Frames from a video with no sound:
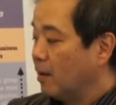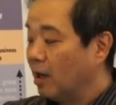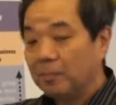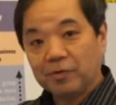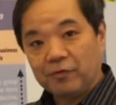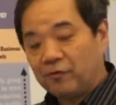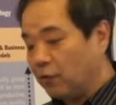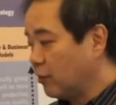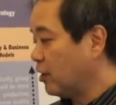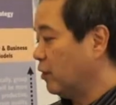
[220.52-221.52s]
Up at the
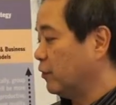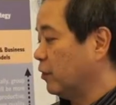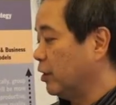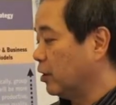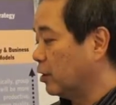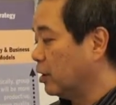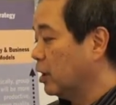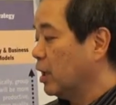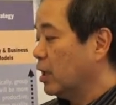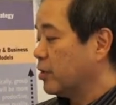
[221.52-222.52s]
4th level here,
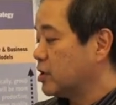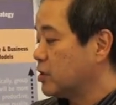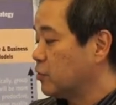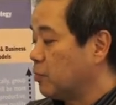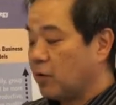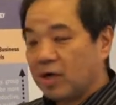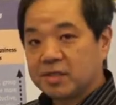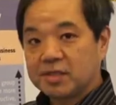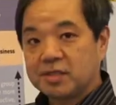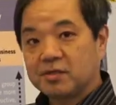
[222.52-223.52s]
this is where
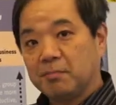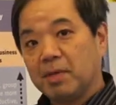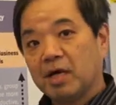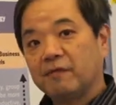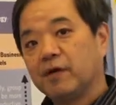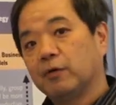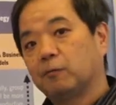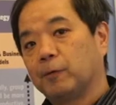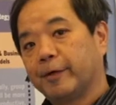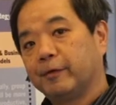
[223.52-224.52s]
processes are
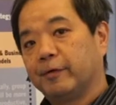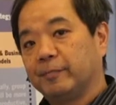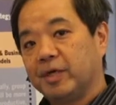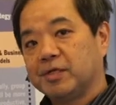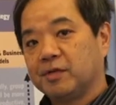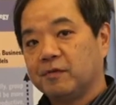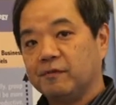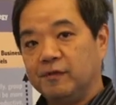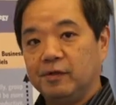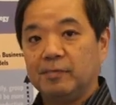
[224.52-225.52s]
modified regularly based on
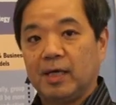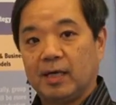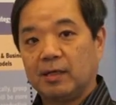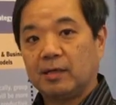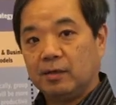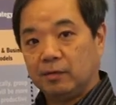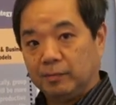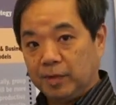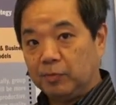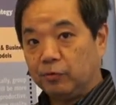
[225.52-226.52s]
feedback,
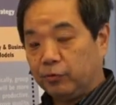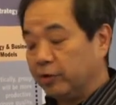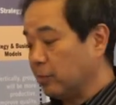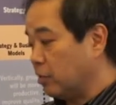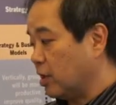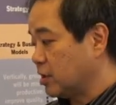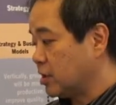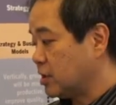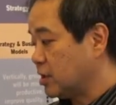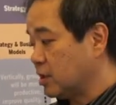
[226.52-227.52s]
people doing the
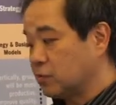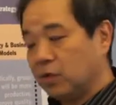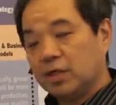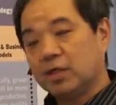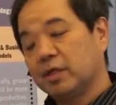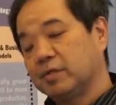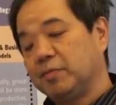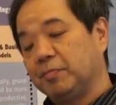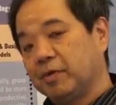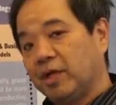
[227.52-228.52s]
process, as well as
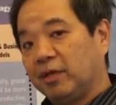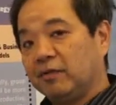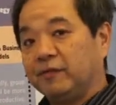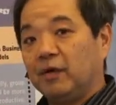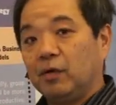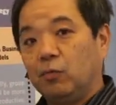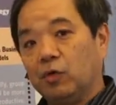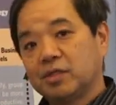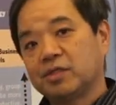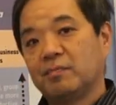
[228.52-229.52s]
people can identify
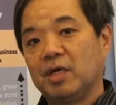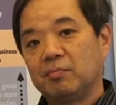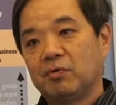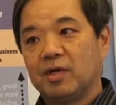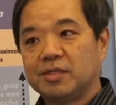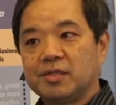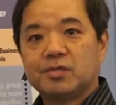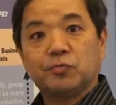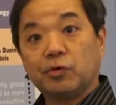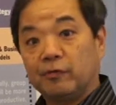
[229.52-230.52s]
what's the main
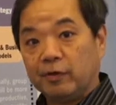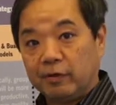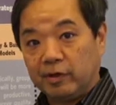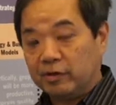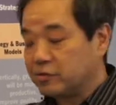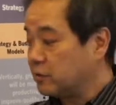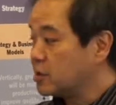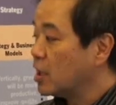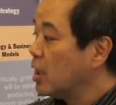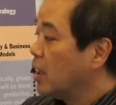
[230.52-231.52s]
process and what are
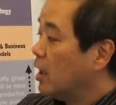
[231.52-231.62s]
variations.